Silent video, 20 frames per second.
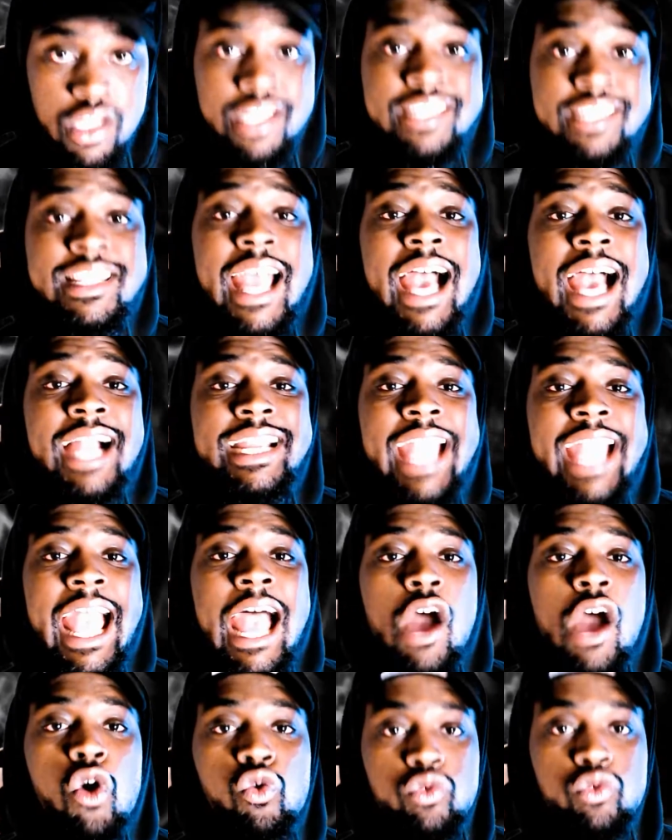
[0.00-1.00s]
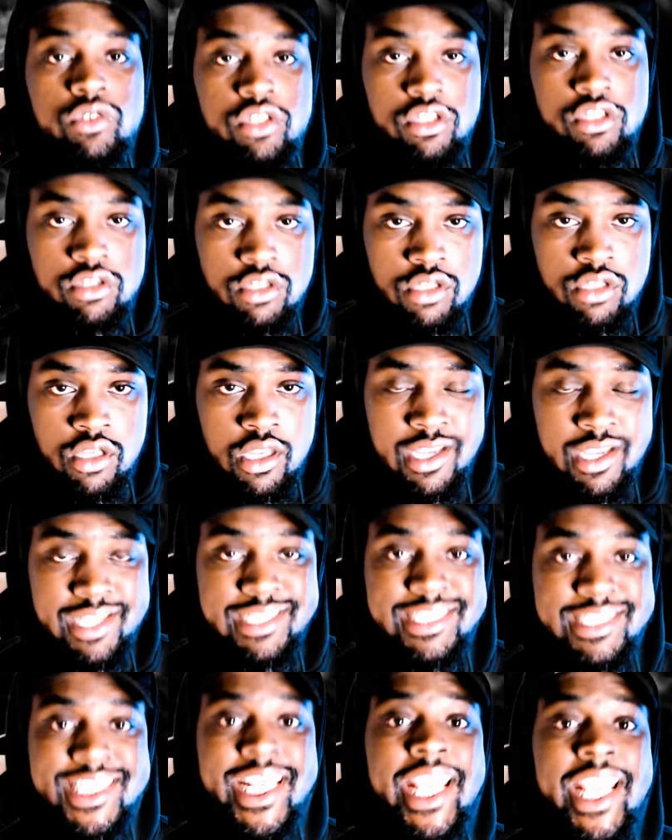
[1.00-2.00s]
knockouts,
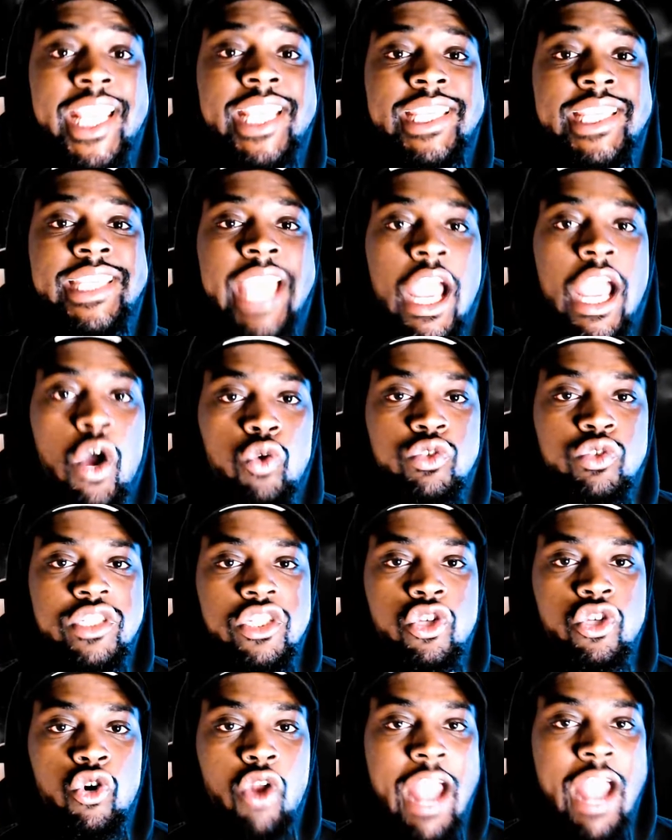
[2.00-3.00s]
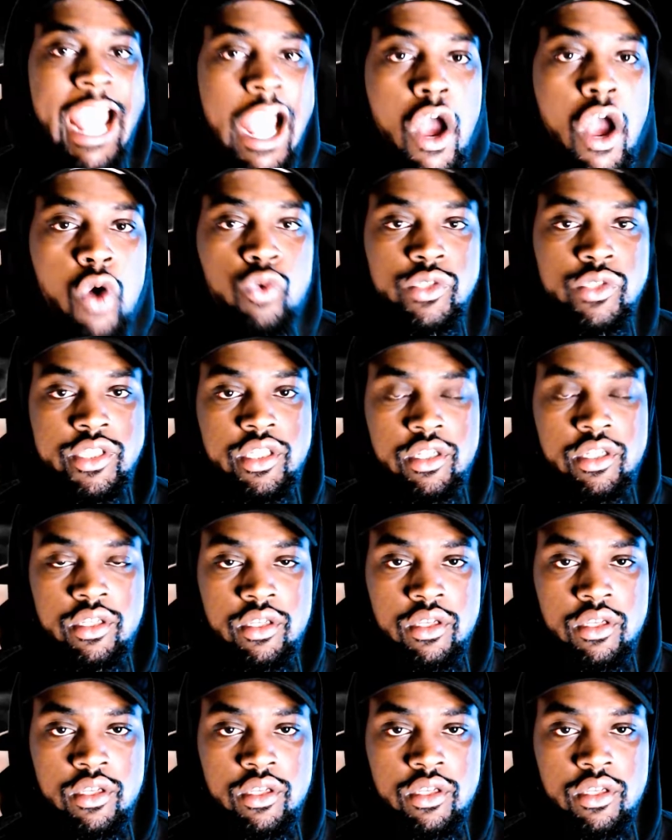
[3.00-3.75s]
ten counts, you're out,